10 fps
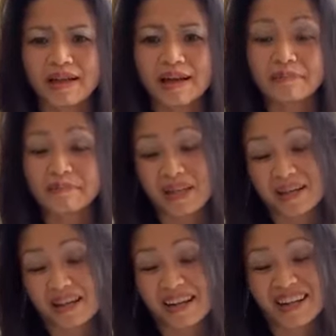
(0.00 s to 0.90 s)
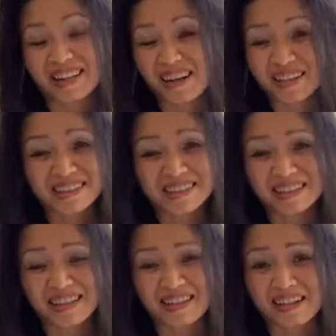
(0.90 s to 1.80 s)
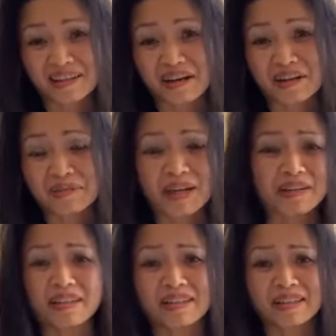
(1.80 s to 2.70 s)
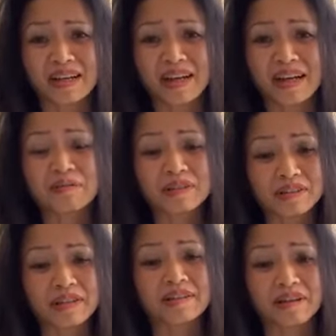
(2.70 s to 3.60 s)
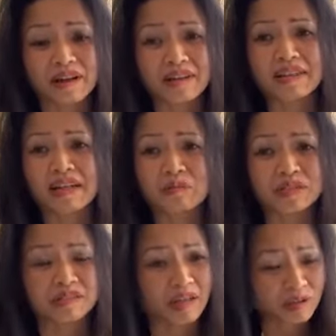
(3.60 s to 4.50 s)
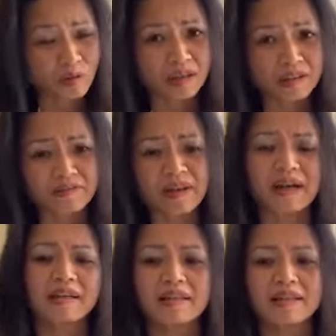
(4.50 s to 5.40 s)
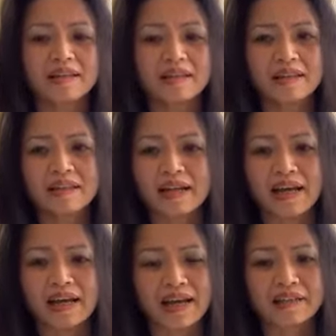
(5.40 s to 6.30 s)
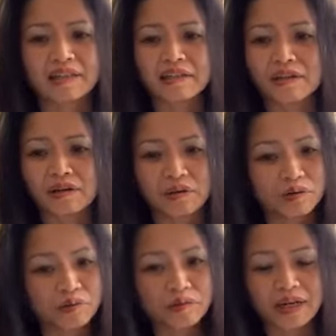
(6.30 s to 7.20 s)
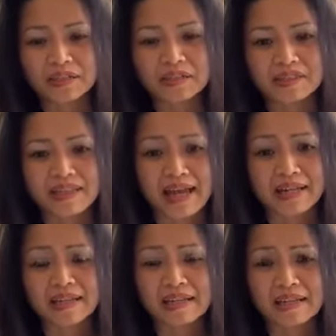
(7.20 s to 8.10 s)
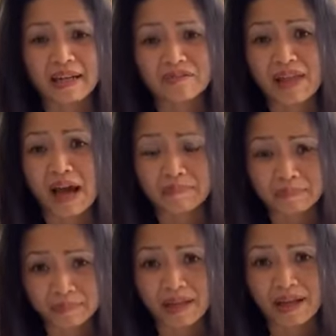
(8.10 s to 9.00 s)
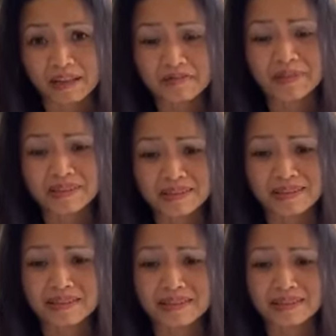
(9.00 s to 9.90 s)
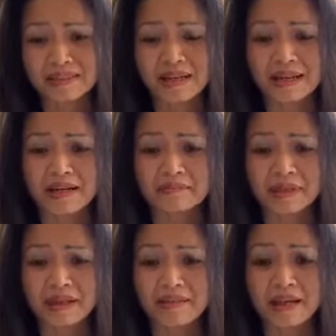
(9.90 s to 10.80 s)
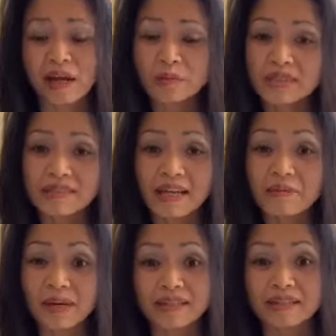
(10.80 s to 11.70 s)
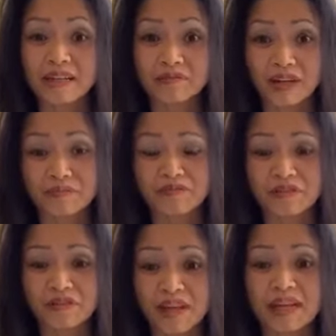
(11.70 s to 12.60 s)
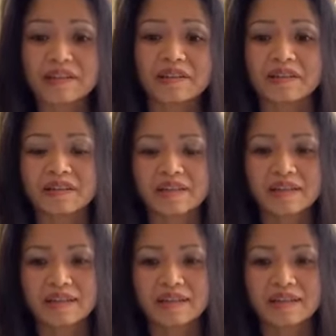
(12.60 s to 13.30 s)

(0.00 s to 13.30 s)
Um, and I, I honestly had not thought about it. I really thought that I was not qualified, that I had no understanding of that line of business, um, and that I was setting myself up for failure.